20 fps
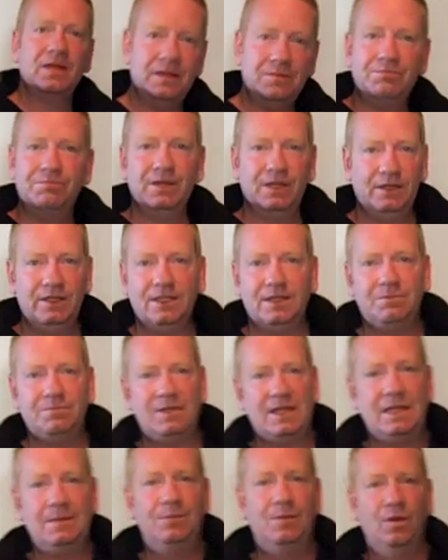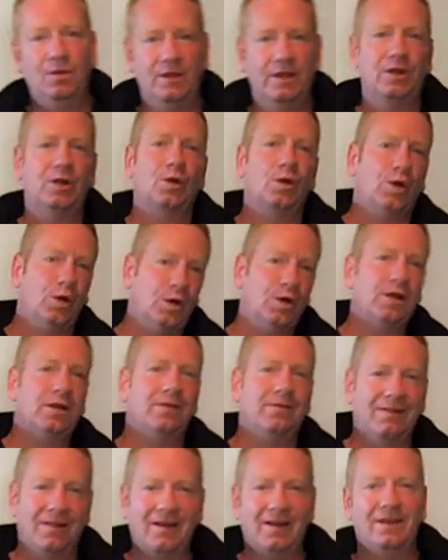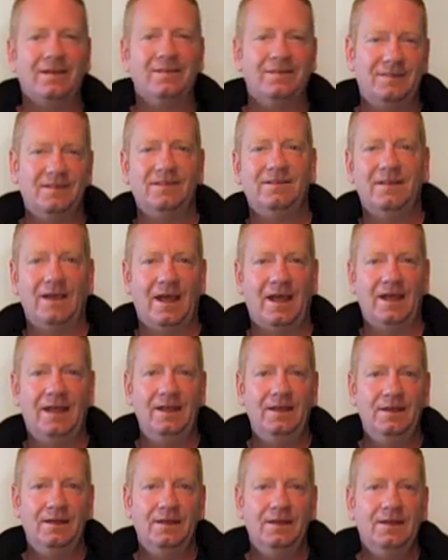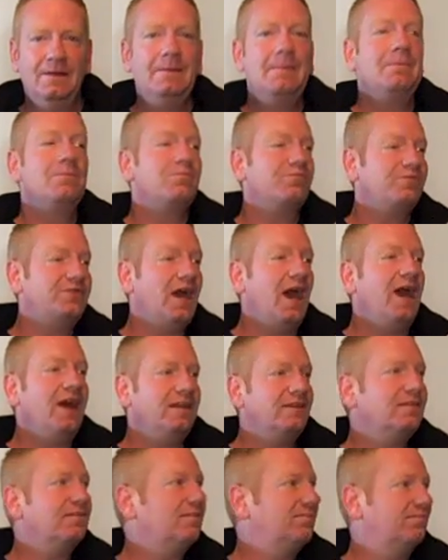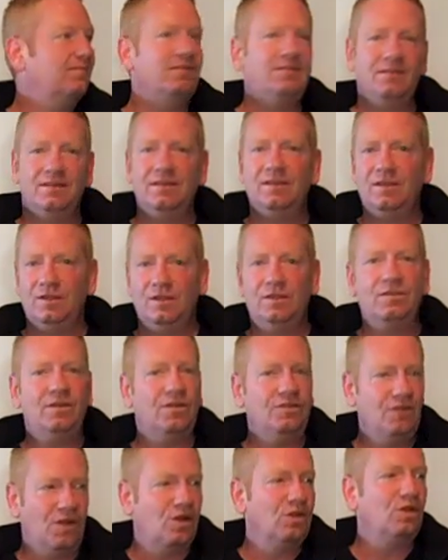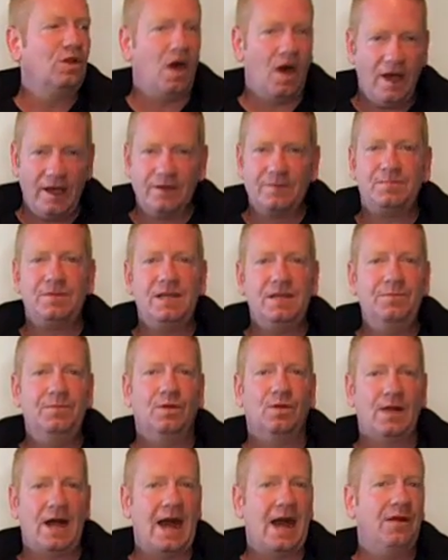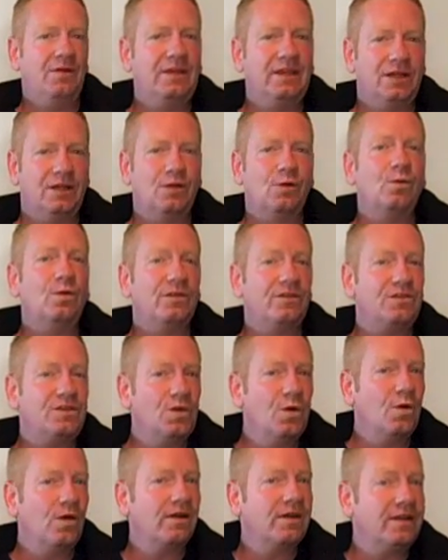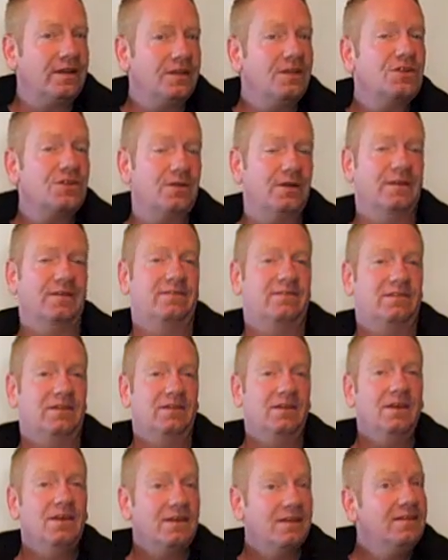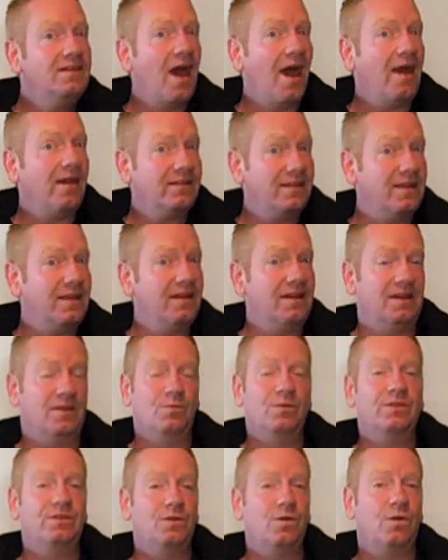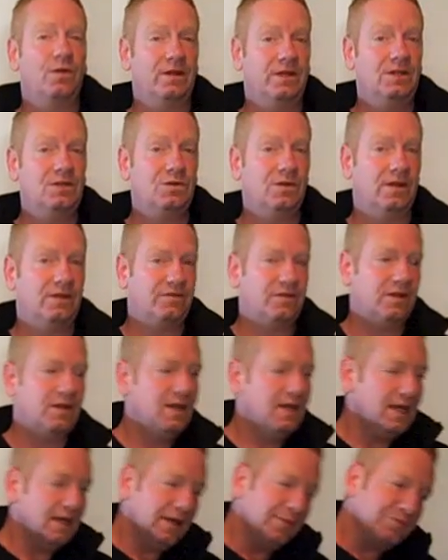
3 billion people that are online today, there's a lot of people out here with your interest. Not kidding, with your interest.